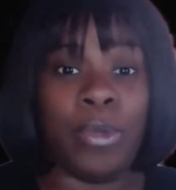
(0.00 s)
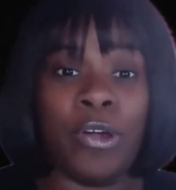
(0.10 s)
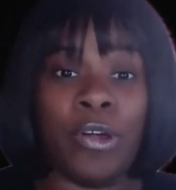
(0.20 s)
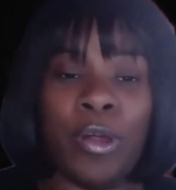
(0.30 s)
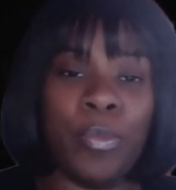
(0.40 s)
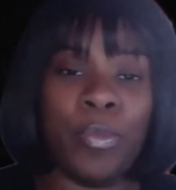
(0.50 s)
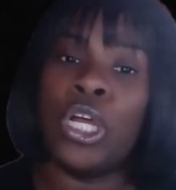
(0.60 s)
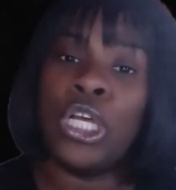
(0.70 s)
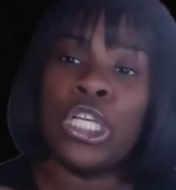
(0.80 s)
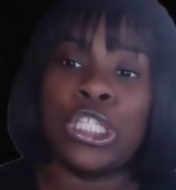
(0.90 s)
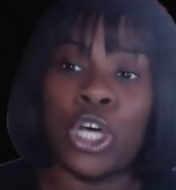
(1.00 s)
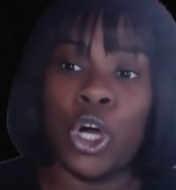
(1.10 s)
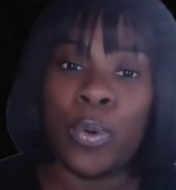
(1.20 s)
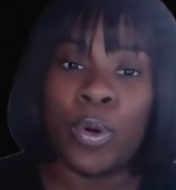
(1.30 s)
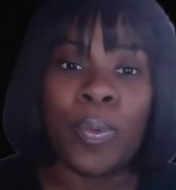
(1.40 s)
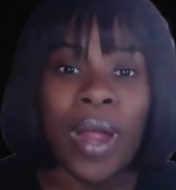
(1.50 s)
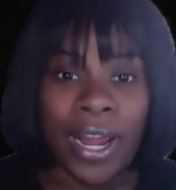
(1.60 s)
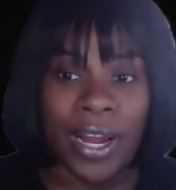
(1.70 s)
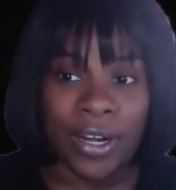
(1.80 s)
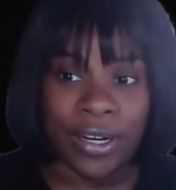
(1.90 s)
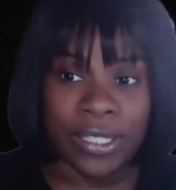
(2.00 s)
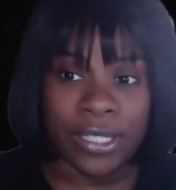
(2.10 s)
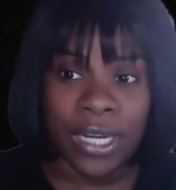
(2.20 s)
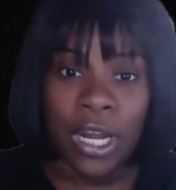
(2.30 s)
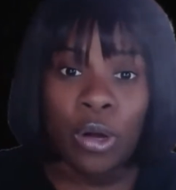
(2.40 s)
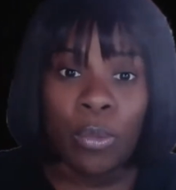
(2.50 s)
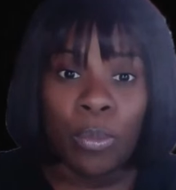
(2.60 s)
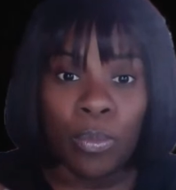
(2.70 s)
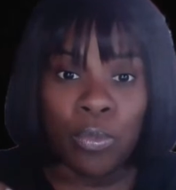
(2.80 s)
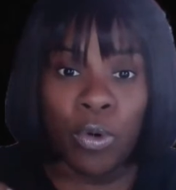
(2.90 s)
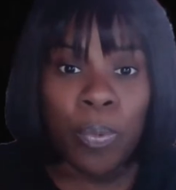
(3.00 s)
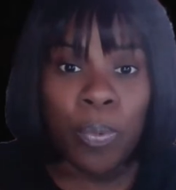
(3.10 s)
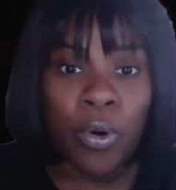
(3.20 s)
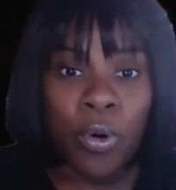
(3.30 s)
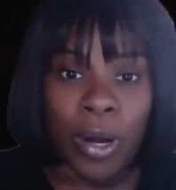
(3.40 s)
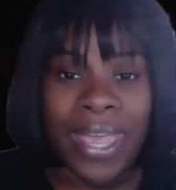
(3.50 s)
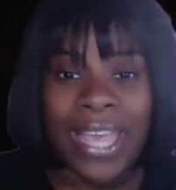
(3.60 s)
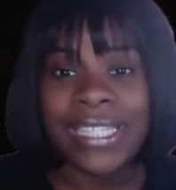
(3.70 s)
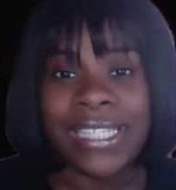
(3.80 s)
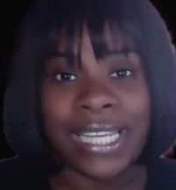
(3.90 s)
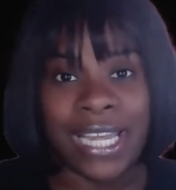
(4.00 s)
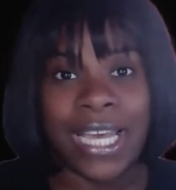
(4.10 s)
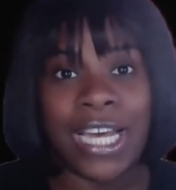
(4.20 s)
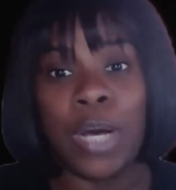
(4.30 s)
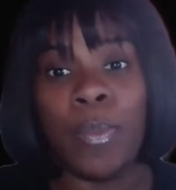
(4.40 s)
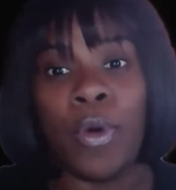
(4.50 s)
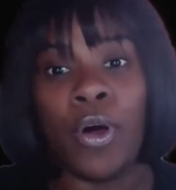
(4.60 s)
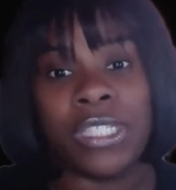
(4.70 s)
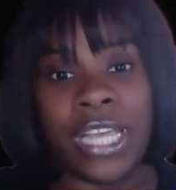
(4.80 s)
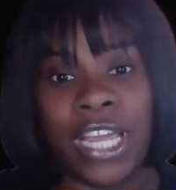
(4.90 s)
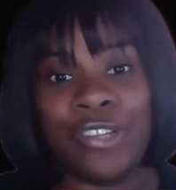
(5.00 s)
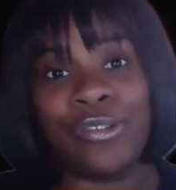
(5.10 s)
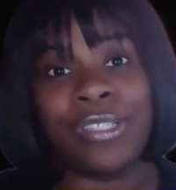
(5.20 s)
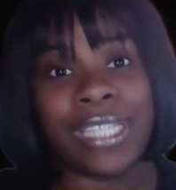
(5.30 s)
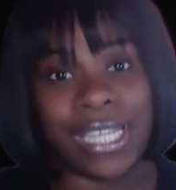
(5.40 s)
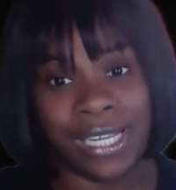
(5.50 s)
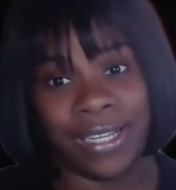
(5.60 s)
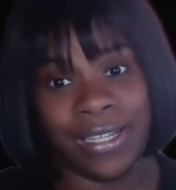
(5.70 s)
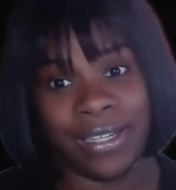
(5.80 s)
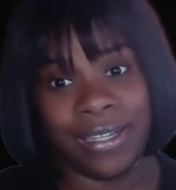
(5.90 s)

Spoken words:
But remember, sole proprietors report business income on Schedule C